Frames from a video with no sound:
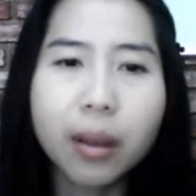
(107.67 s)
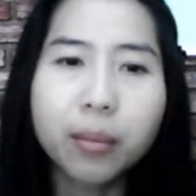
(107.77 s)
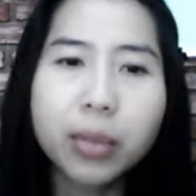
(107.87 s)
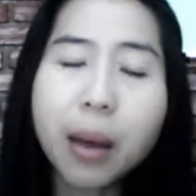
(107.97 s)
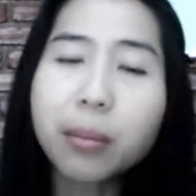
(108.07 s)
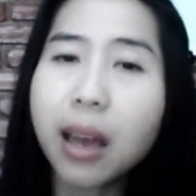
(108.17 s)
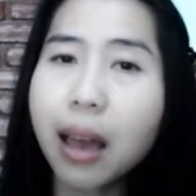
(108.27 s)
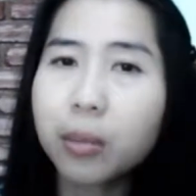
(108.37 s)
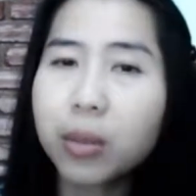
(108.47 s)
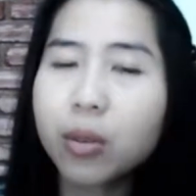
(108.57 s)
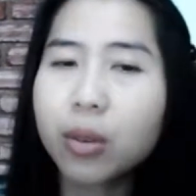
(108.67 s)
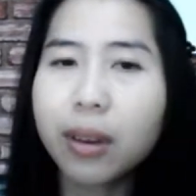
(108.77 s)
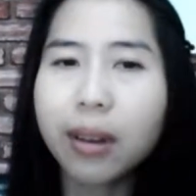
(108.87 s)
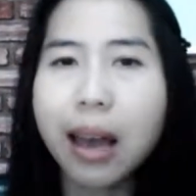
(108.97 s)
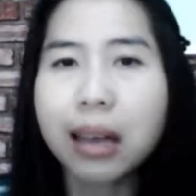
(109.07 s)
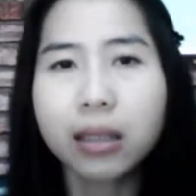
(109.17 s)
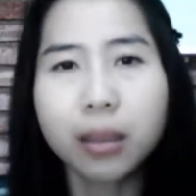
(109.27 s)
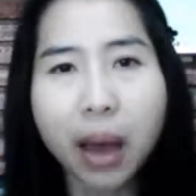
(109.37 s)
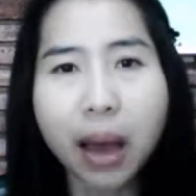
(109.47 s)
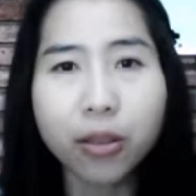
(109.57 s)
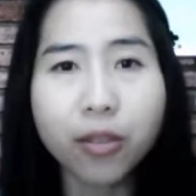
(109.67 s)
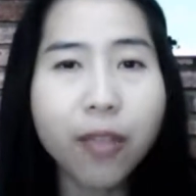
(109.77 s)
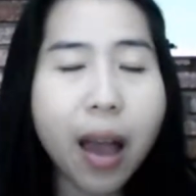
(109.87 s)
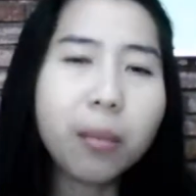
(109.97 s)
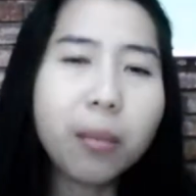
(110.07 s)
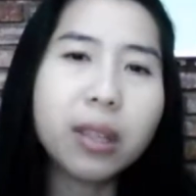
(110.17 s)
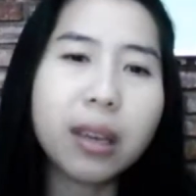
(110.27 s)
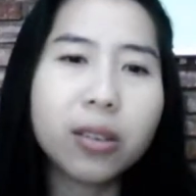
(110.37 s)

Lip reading: Sometimes you get asked about your family,